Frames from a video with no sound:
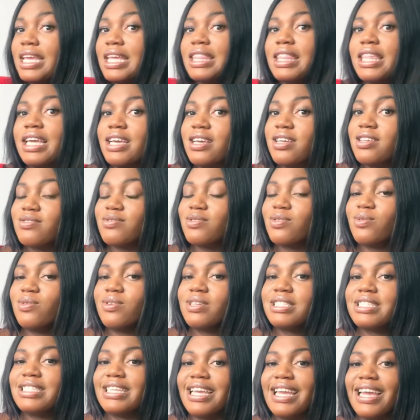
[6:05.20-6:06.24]
Thanks for
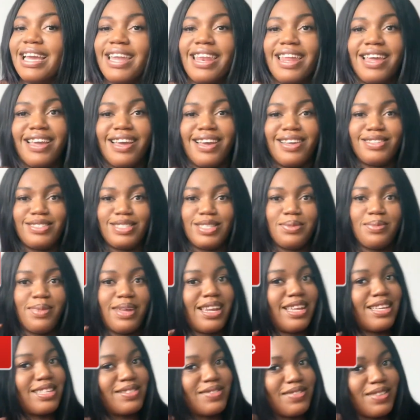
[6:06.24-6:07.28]
watching, and I'll catch you in my
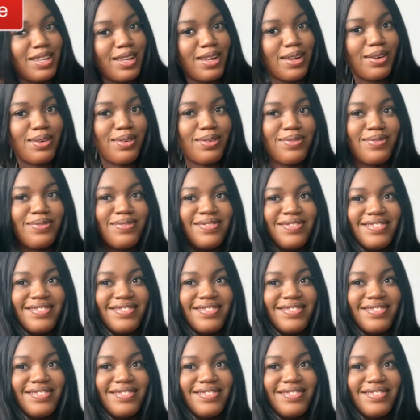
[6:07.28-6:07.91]
next video.